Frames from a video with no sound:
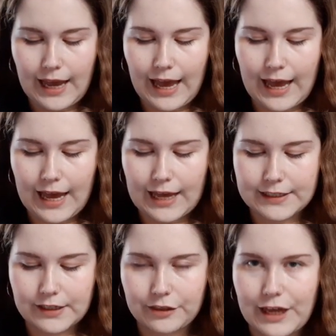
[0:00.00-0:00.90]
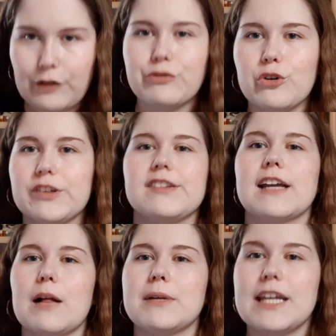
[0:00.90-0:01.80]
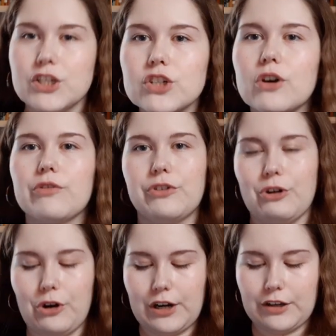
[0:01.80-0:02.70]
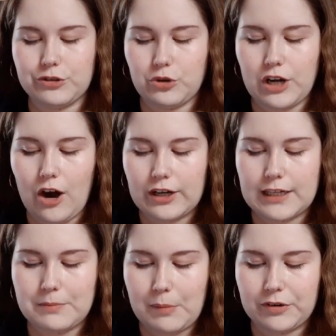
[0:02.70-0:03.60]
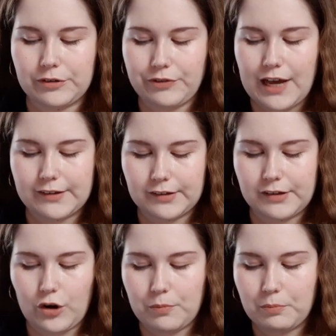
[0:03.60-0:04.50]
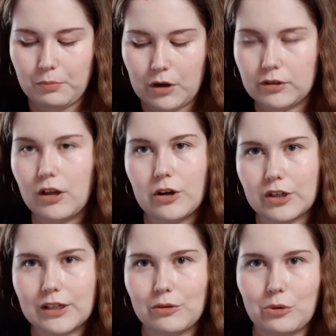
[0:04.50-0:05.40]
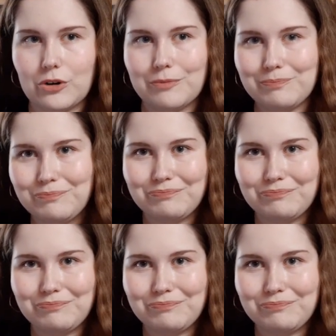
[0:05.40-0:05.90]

And then, of course, the culmination of her uh, story arc in Memories of Ice is her monologue, or